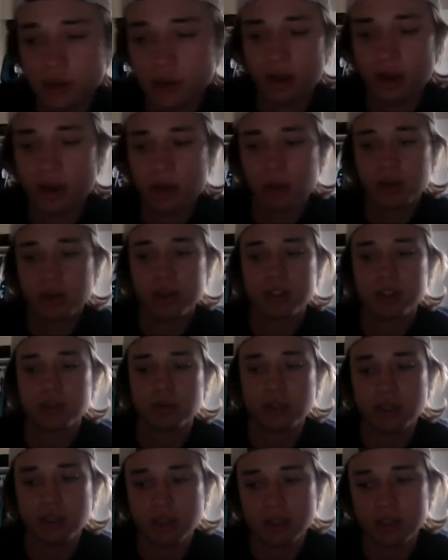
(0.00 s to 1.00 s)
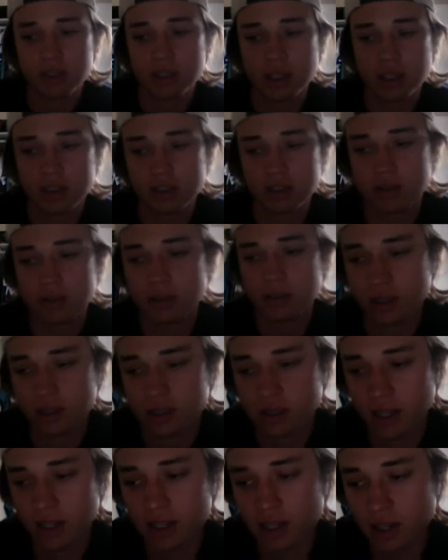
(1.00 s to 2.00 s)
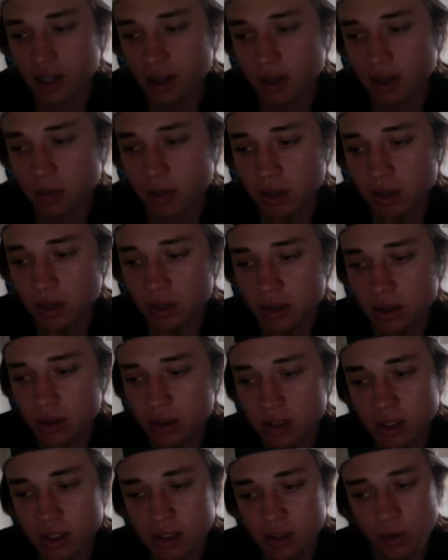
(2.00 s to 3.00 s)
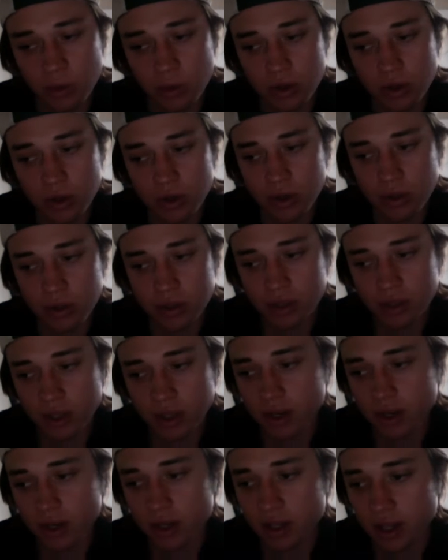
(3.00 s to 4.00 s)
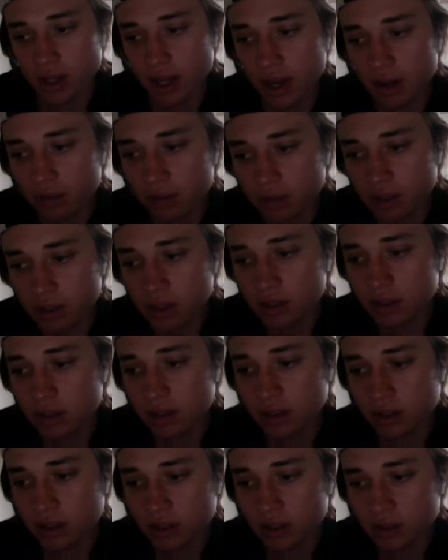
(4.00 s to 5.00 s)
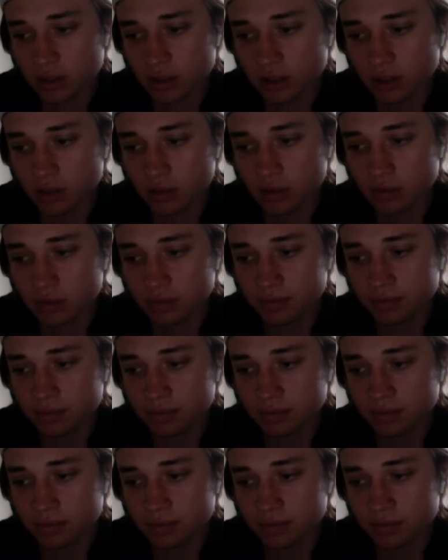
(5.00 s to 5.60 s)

great play this week against that secondary. I mean, other than Denzel Ward, who else do they really have? So.